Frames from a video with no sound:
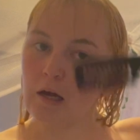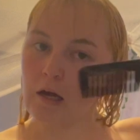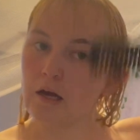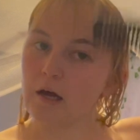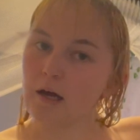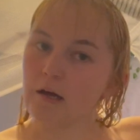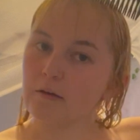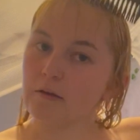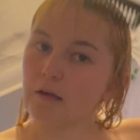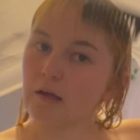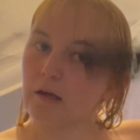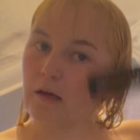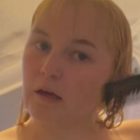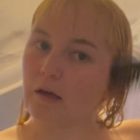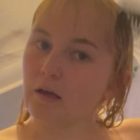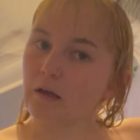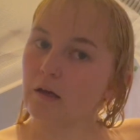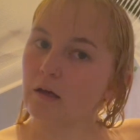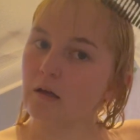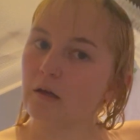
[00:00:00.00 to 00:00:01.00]
And
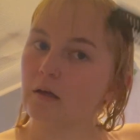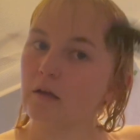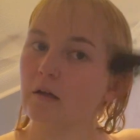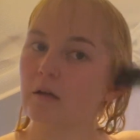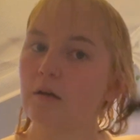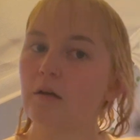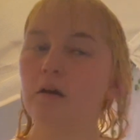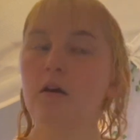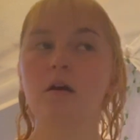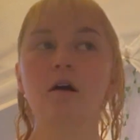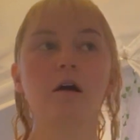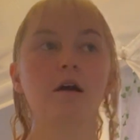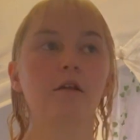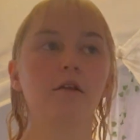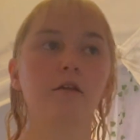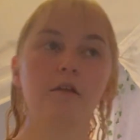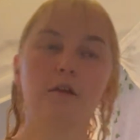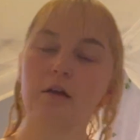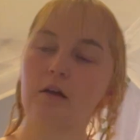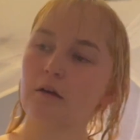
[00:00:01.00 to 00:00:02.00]
then I
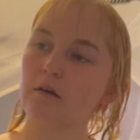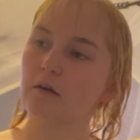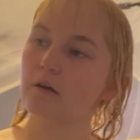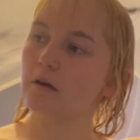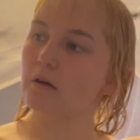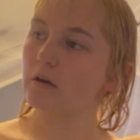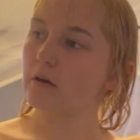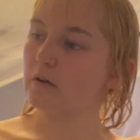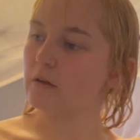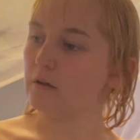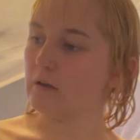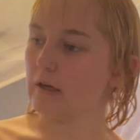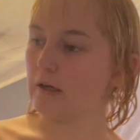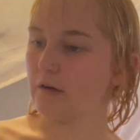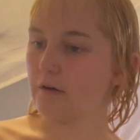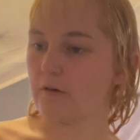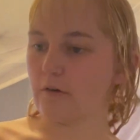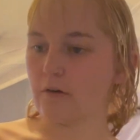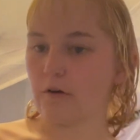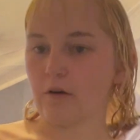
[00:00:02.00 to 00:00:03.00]
think
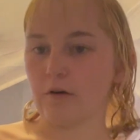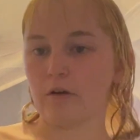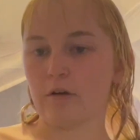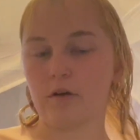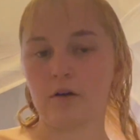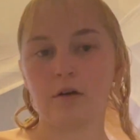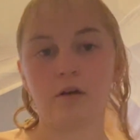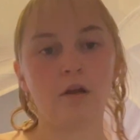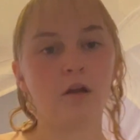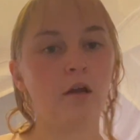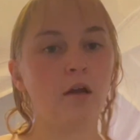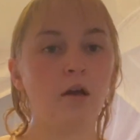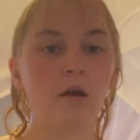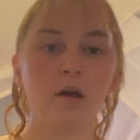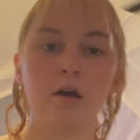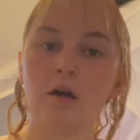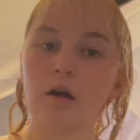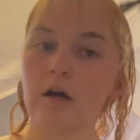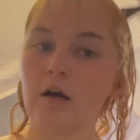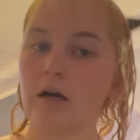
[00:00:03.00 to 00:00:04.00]
later on
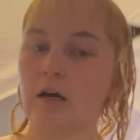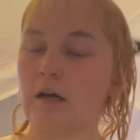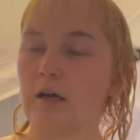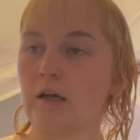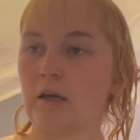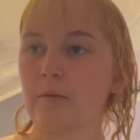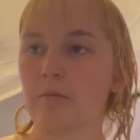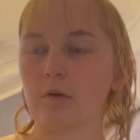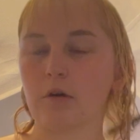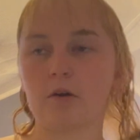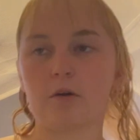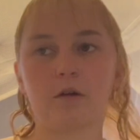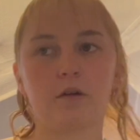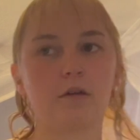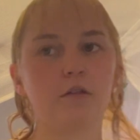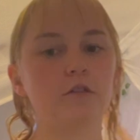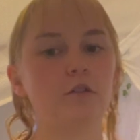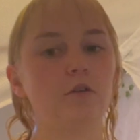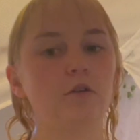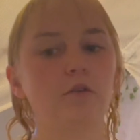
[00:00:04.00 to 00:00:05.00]
I'm
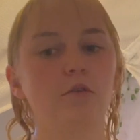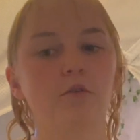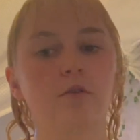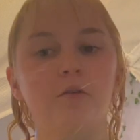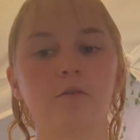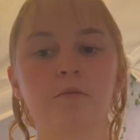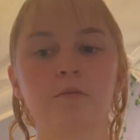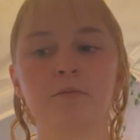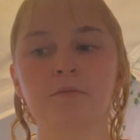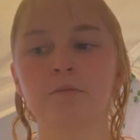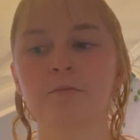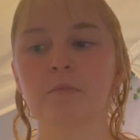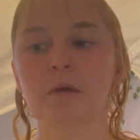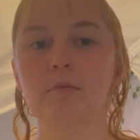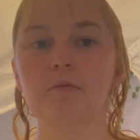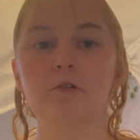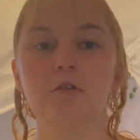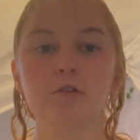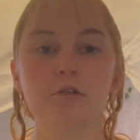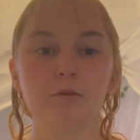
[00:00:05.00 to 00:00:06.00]
going to
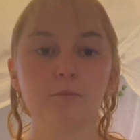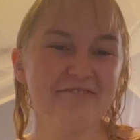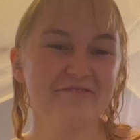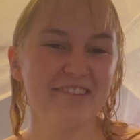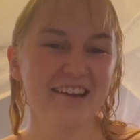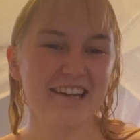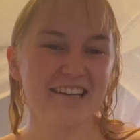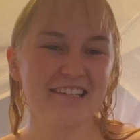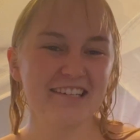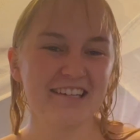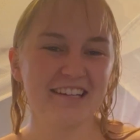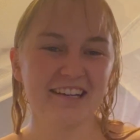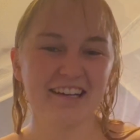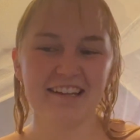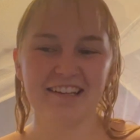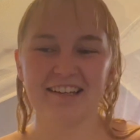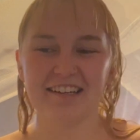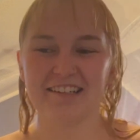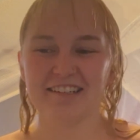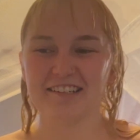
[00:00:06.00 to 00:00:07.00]
maybe do some painting
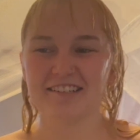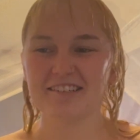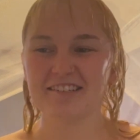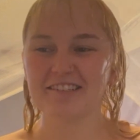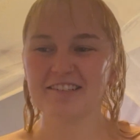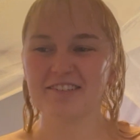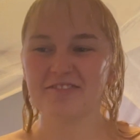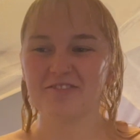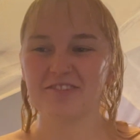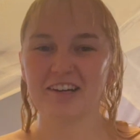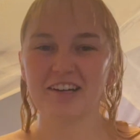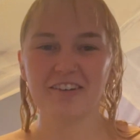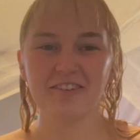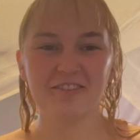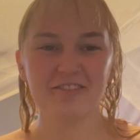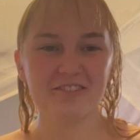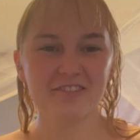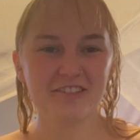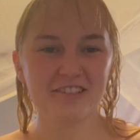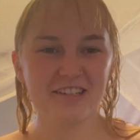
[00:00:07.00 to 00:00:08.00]
and like listen to some
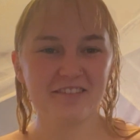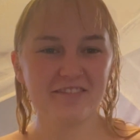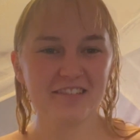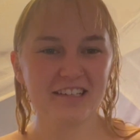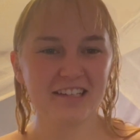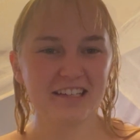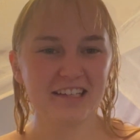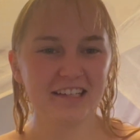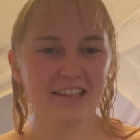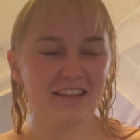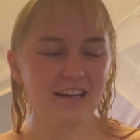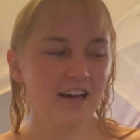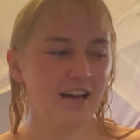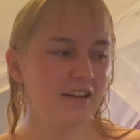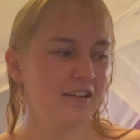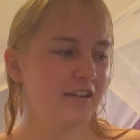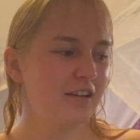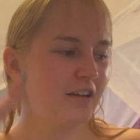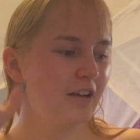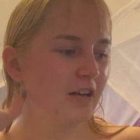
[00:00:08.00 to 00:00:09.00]
records or something like
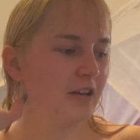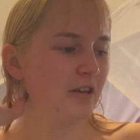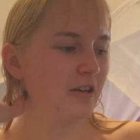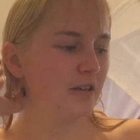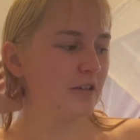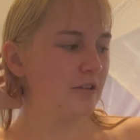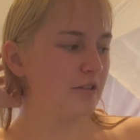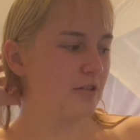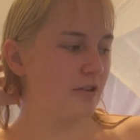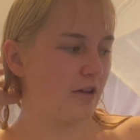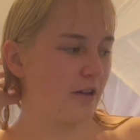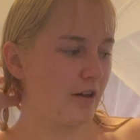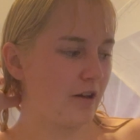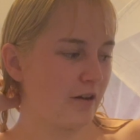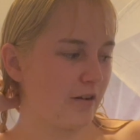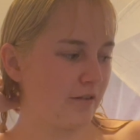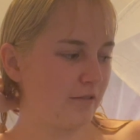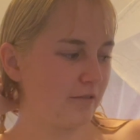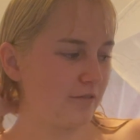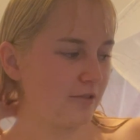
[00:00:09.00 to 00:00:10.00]
that. So
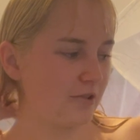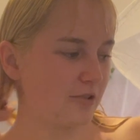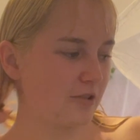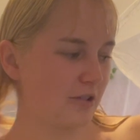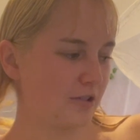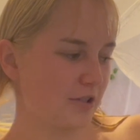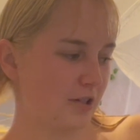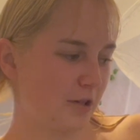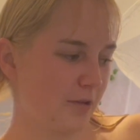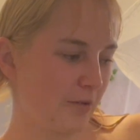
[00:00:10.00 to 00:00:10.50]
yeah, just a chill